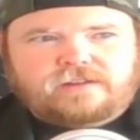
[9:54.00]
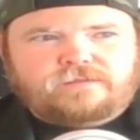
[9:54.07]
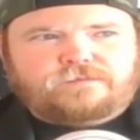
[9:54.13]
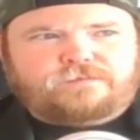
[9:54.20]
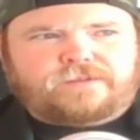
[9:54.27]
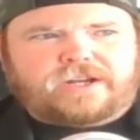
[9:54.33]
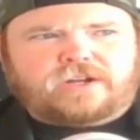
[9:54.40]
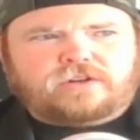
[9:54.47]

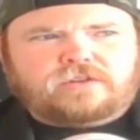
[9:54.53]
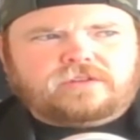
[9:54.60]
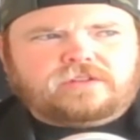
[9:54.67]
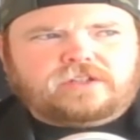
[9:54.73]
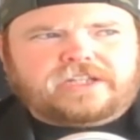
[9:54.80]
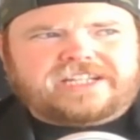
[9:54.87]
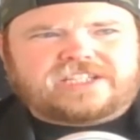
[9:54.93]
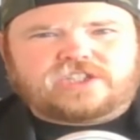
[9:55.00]
Fear
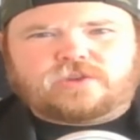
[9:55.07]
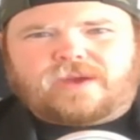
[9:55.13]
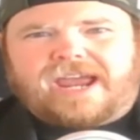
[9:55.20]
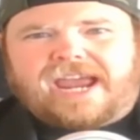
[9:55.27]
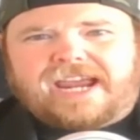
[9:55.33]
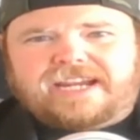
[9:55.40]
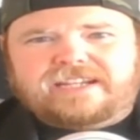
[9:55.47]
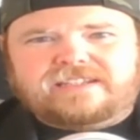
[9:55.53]
leads to
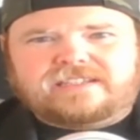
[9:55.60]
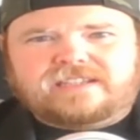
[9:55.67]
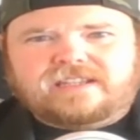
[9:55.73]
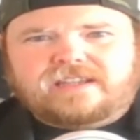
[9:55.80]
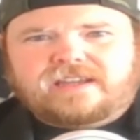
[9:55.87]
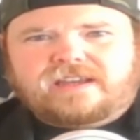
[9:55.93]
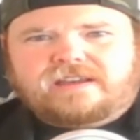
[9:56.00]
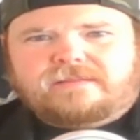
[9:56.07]
hate.
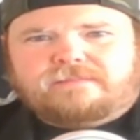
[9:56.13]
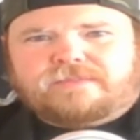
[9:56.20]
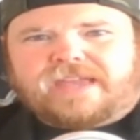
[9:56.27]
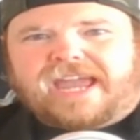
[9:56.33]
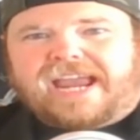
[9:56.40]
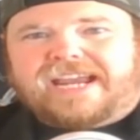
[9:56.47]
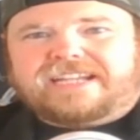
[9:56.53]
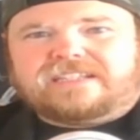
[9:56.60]

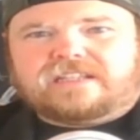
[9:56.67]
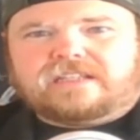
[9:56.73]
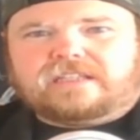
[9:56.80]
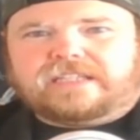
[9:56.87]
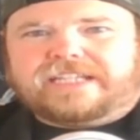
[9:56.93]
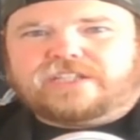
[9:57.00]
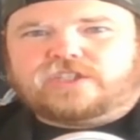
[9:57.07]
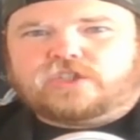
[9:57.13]
Hate
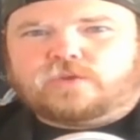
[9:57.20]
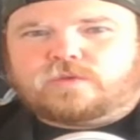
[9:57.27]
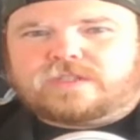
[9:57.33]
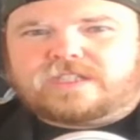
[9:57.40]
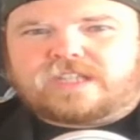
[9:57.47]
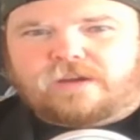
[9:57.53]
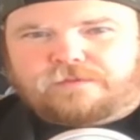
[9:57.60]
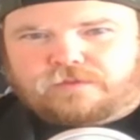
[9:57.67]
leads to
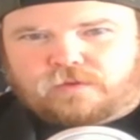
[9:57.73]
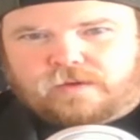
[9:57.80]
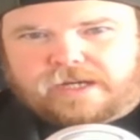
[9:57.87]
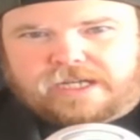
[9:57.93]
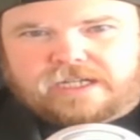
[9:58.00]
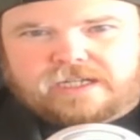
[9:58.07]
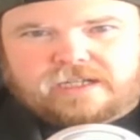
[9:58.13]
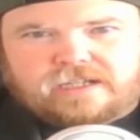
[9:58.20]

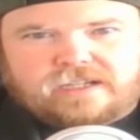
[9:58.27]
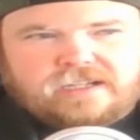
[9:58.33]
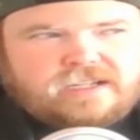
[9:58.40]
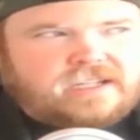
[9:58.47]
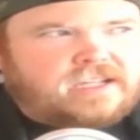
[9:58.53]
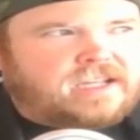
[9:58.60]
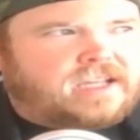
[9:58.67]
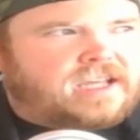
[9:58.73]
suffering.
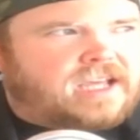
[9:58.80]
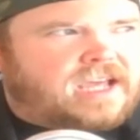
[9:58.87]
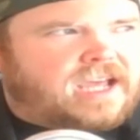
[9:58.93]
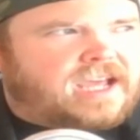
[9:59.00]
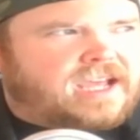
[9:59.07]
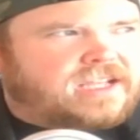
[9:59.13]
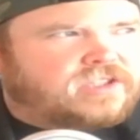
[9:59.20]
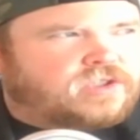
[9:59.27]

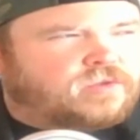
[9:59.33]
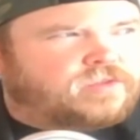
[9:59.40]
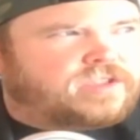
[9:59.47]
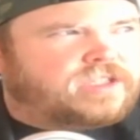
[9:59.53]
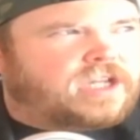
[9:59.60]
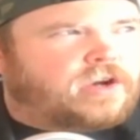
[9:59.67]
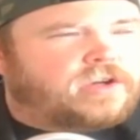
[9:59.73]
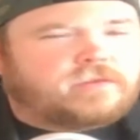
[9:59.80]
So
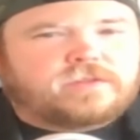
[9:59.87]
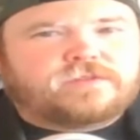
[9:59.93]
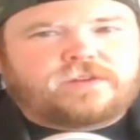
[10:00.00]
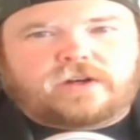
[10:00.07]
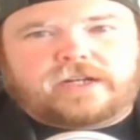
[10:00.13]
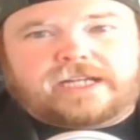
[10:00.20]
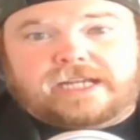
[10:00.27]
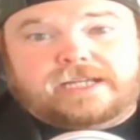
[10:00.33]
Yoda was
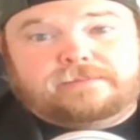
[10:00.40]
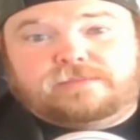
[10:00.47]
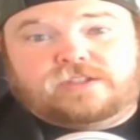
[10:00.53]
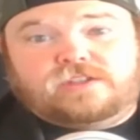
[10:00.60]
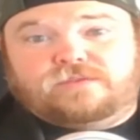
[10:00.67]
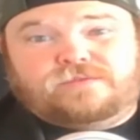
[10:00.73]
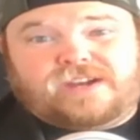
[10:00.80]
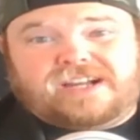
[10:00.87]
very hip
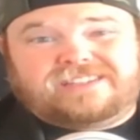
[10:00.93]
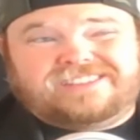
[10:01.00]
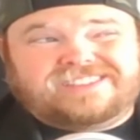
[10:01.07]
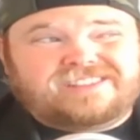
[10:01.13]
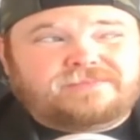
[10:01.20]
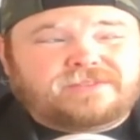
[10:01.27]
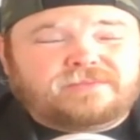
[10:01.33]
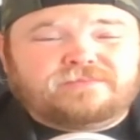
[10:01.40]
to the fact that
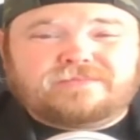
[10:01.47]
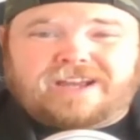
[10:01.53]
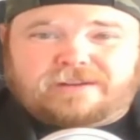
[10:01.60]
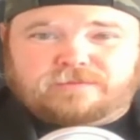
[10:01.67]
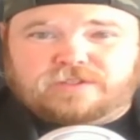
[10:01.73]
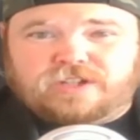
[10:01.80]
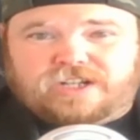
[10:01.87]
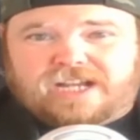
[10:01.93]
something bad
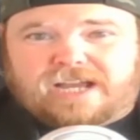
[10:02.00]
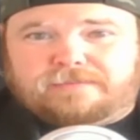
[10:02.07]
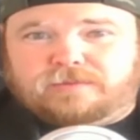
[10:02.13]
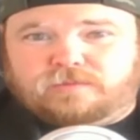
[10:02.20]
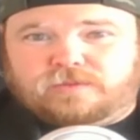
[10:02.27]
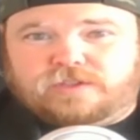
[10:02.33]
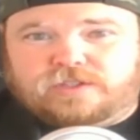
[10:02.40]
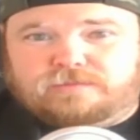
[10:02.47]
was going to happen with this